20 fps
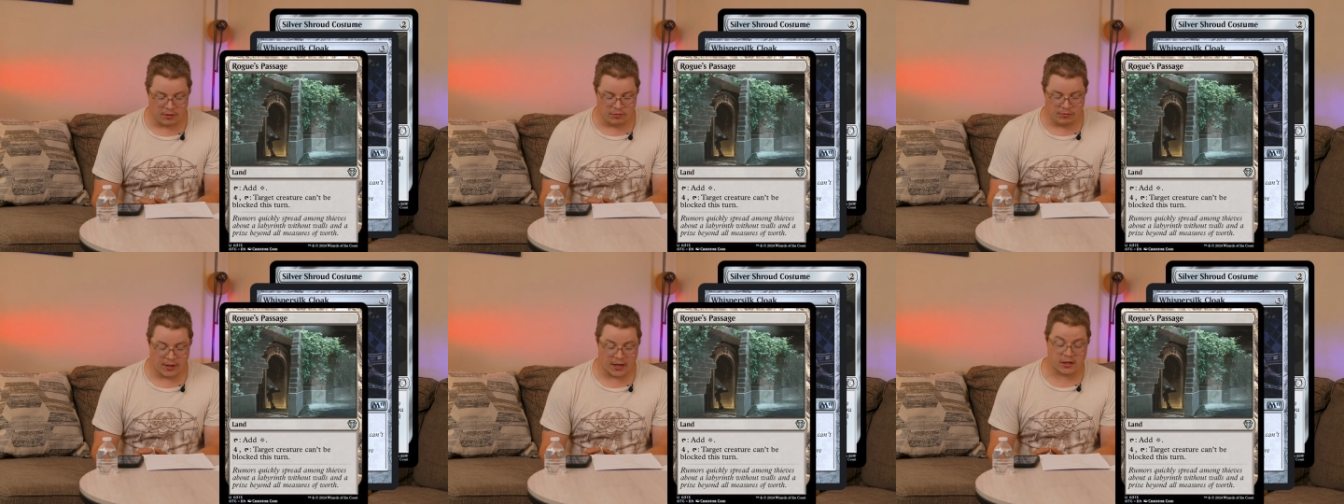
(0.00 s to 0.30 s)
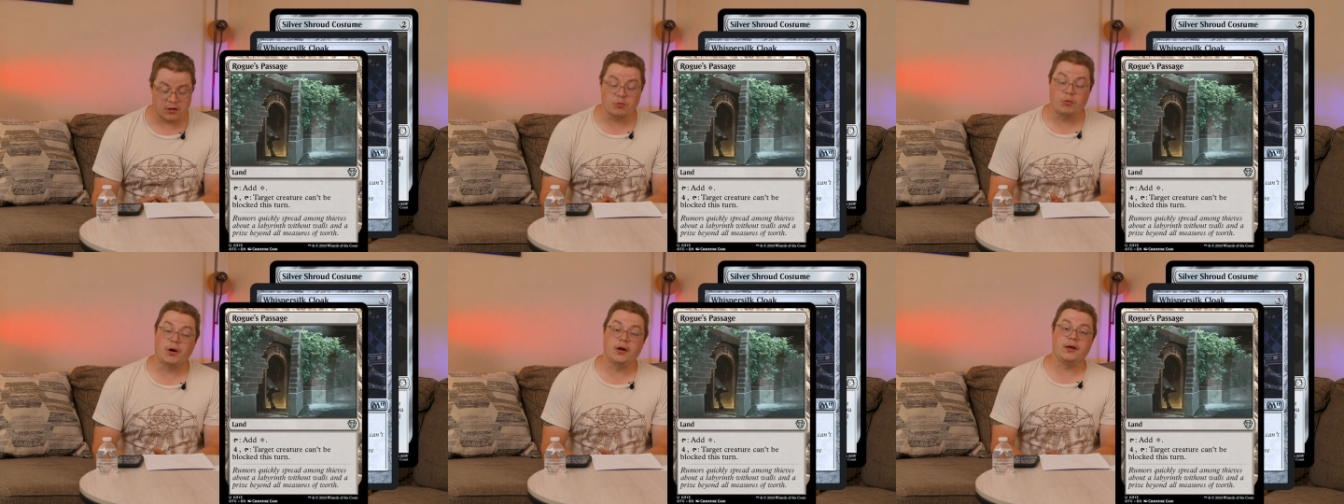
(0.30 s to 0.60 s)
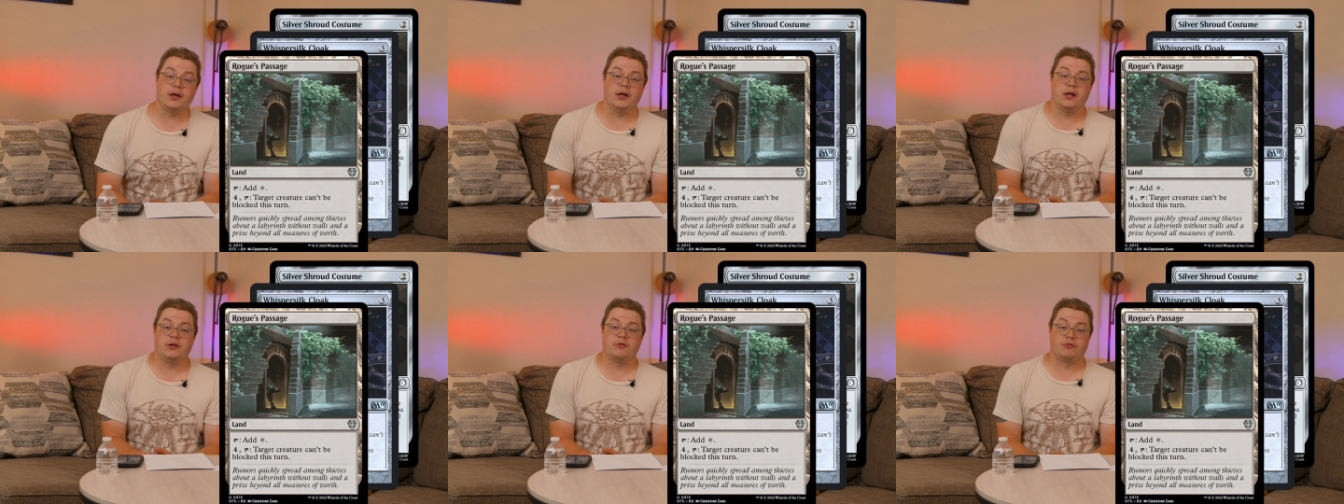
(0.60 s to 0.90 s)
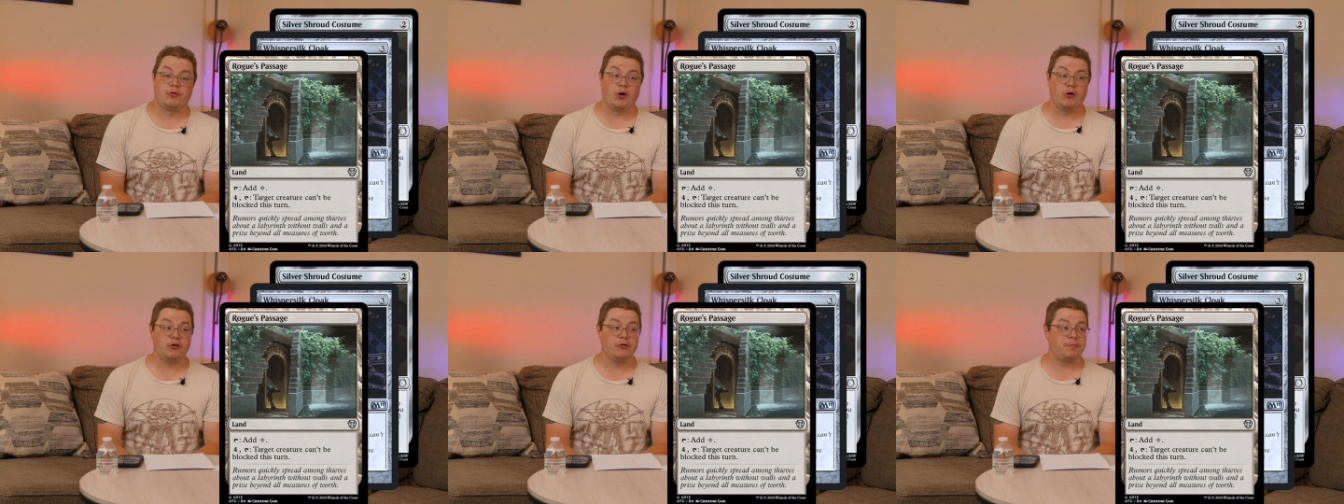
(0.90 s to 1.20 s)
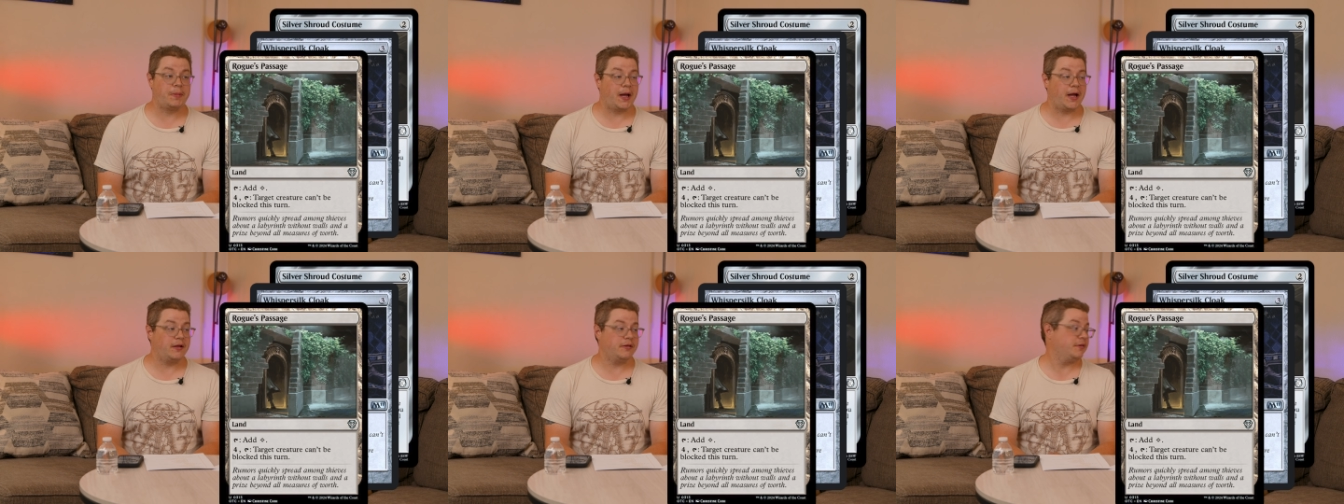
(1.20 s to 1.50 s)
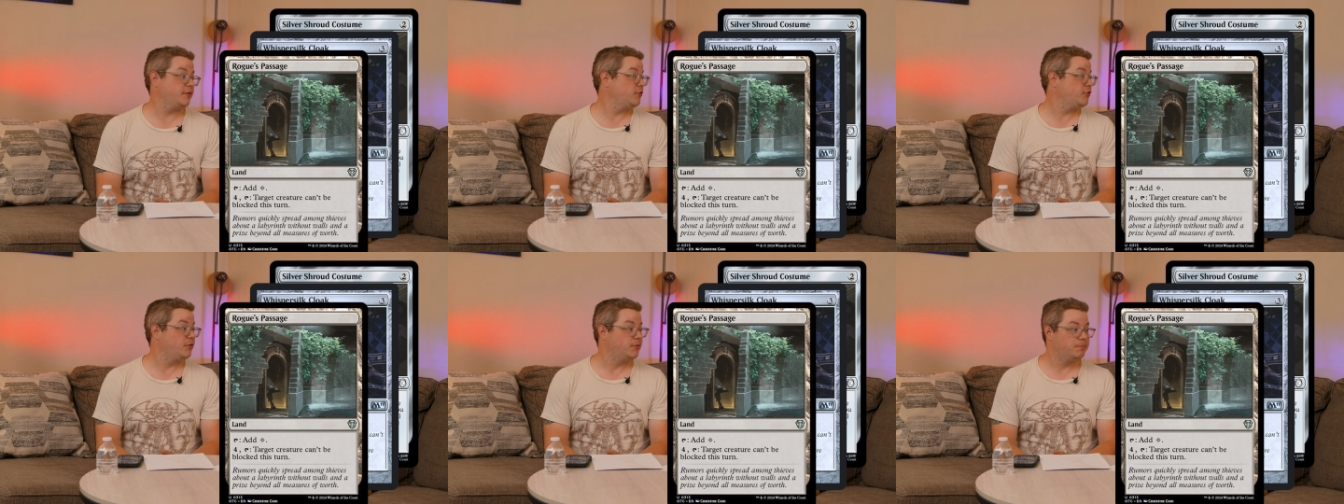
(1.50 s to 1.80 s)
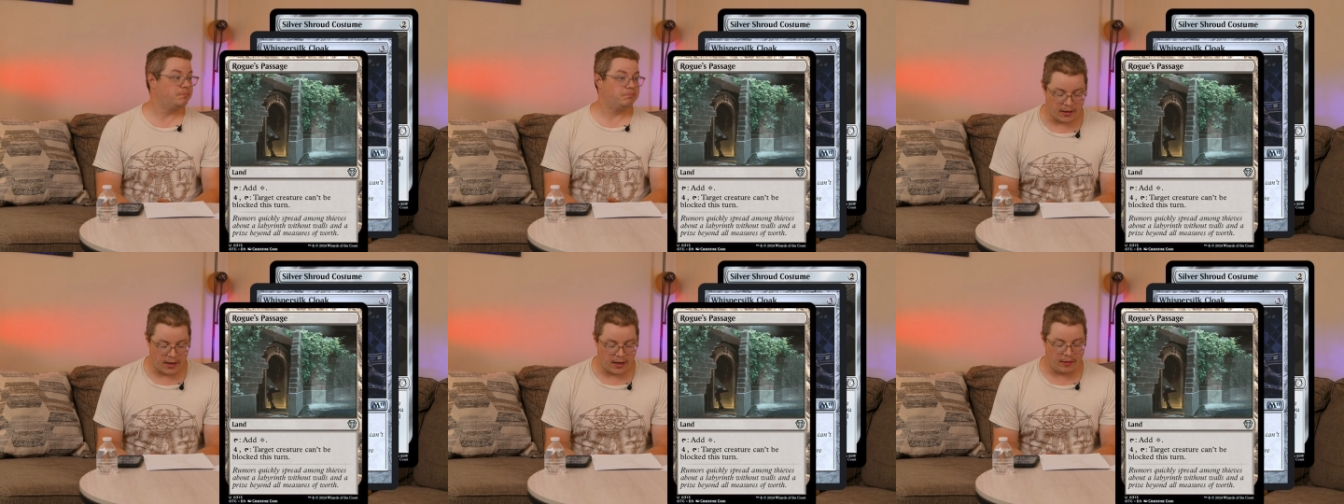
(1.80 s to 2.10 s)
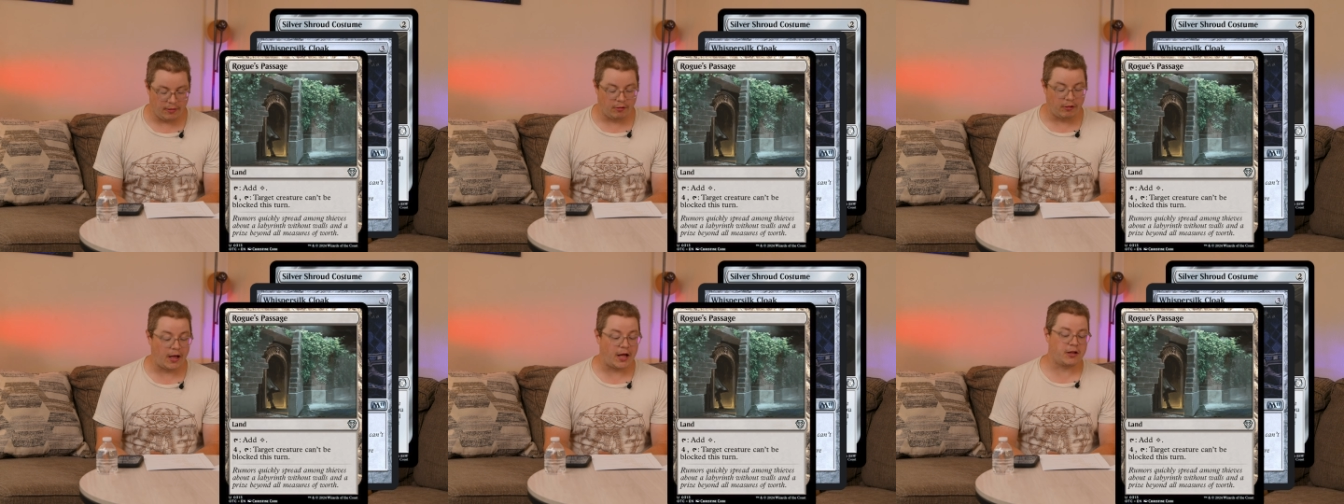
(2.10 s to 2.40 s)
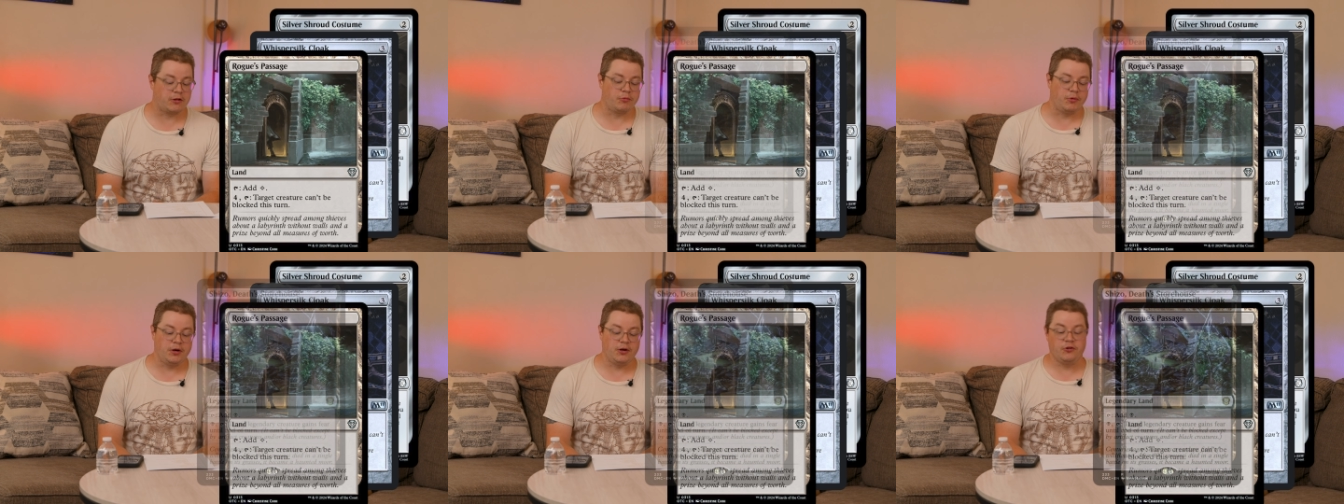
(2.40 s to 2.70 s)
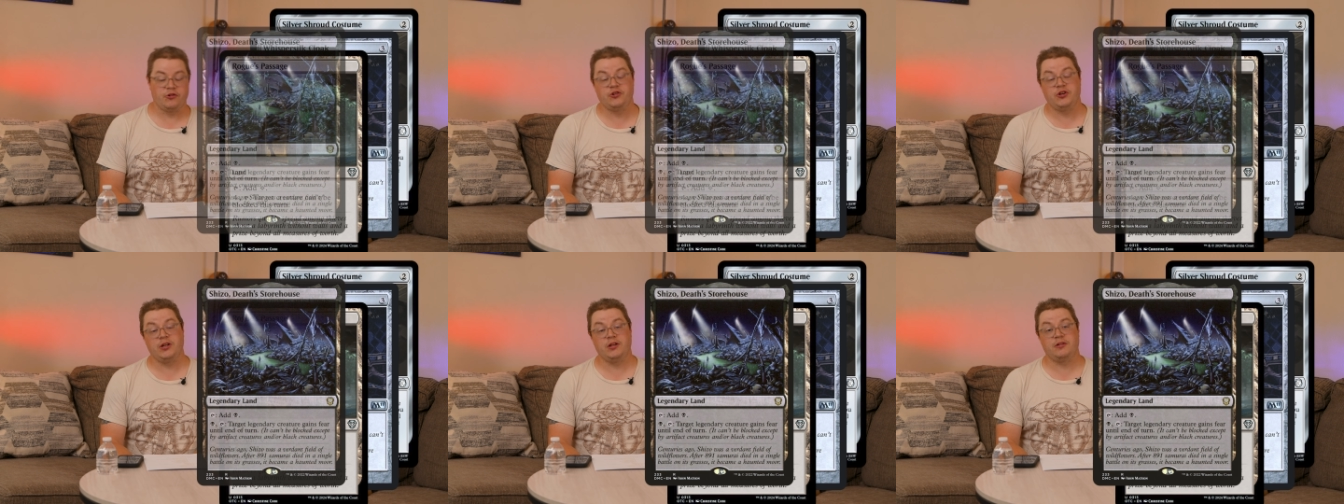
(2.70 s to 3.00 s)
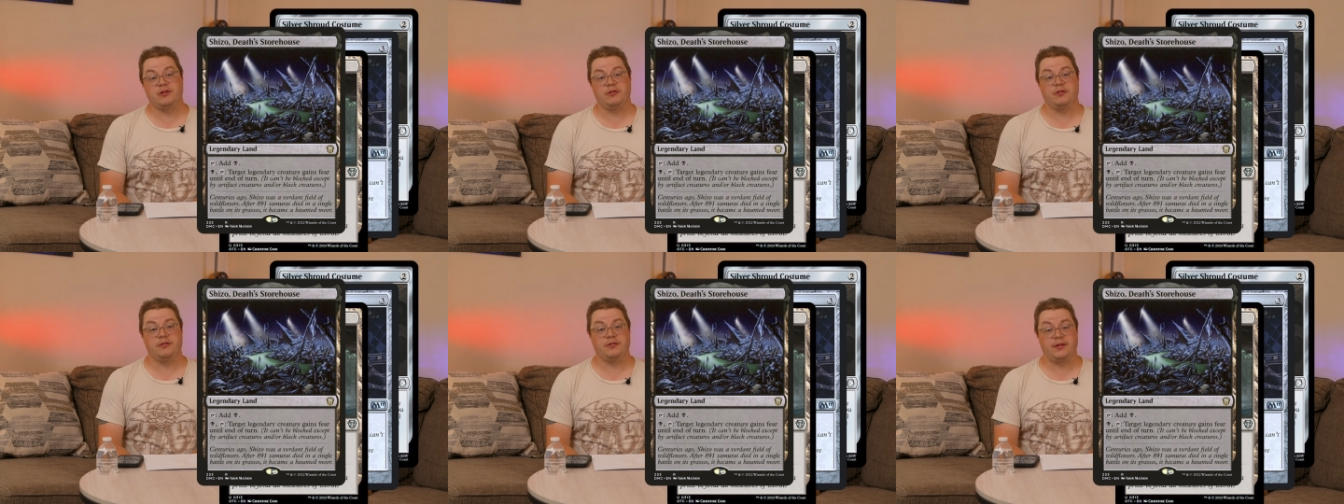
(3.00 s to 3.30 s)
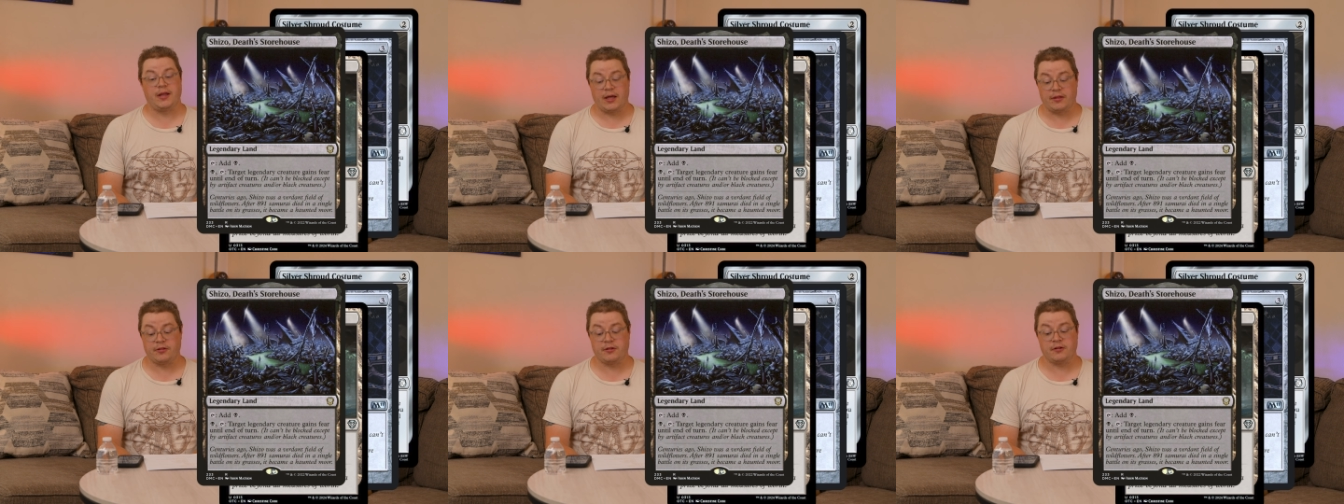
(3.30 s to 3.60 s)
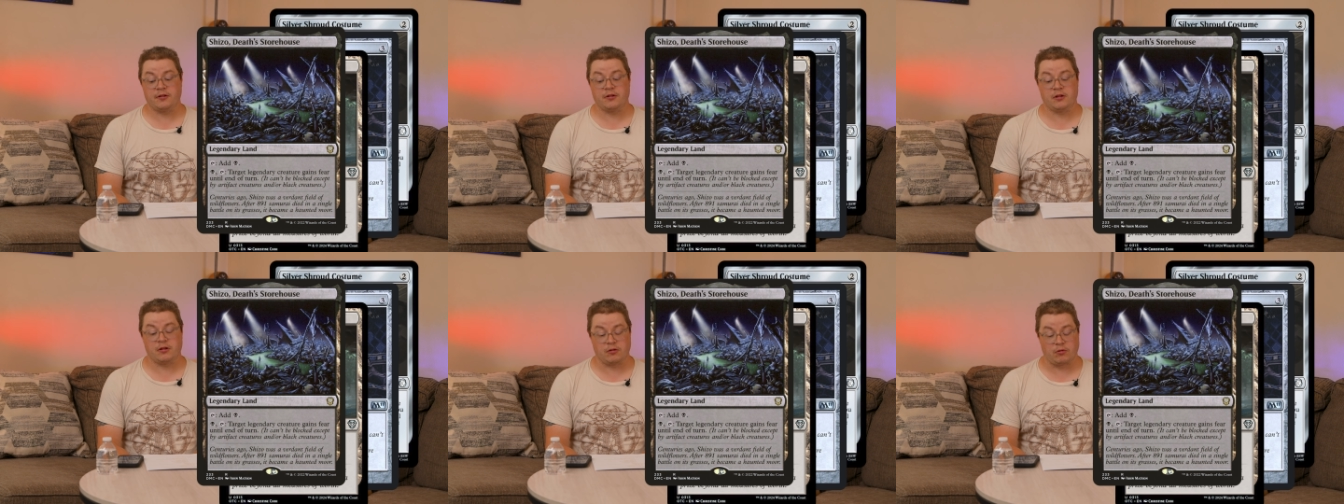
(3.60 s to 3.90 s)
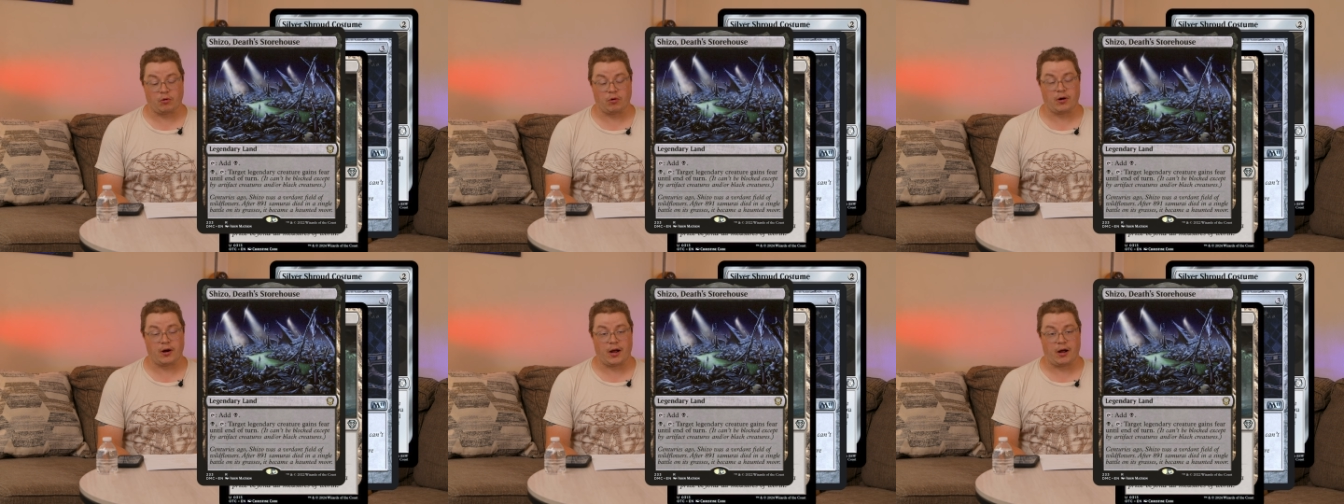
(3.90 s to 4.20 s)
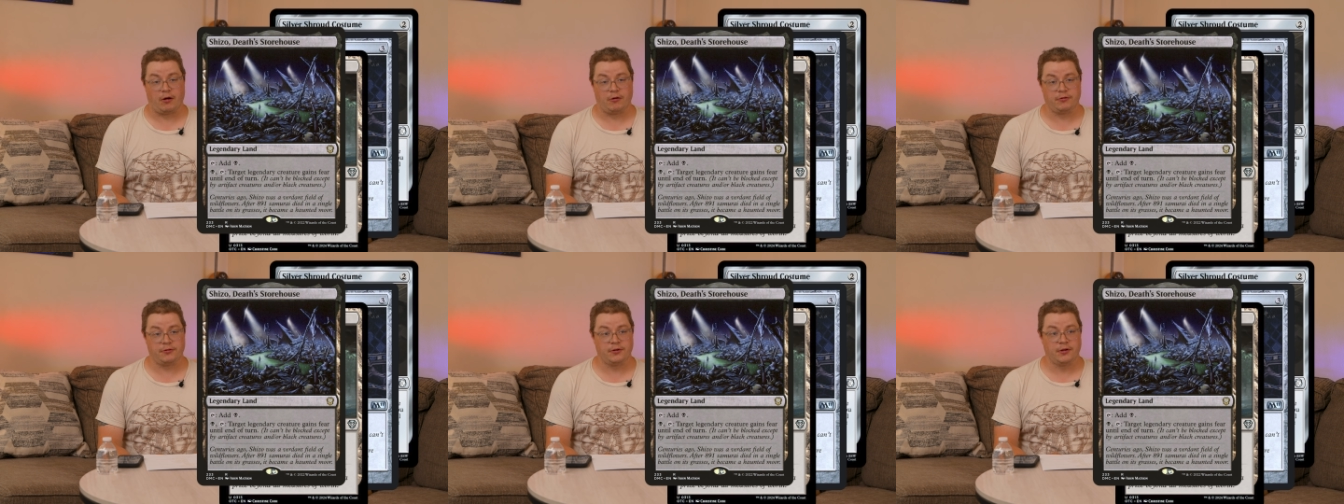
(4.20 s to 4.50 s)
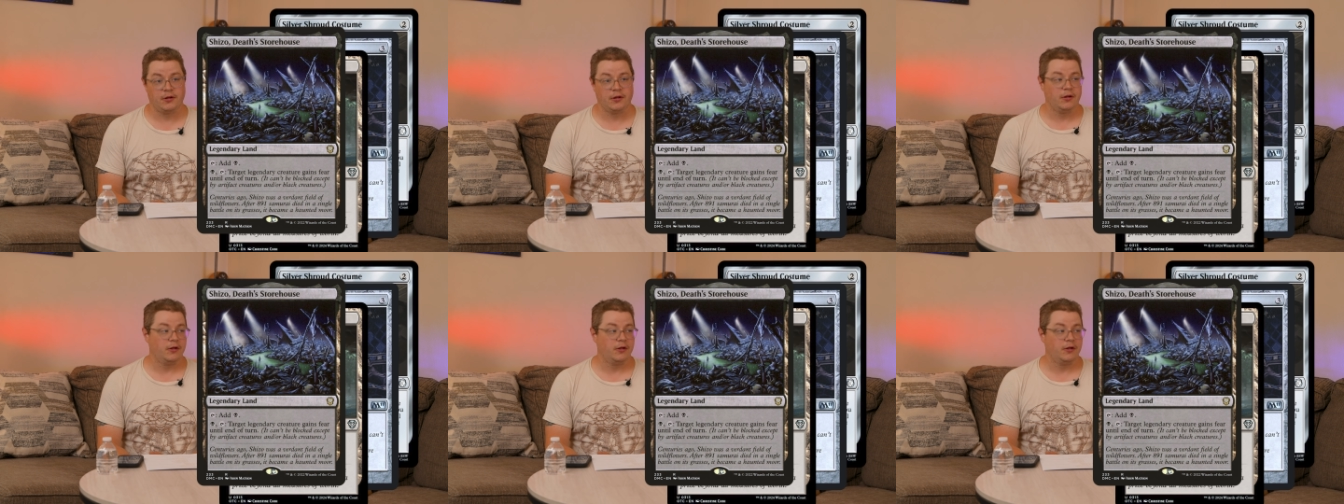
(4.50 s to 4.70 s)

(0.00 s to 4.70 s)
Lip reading: Next one is Rogue's Passage. And the last one is Shizo's Death's Storehouse.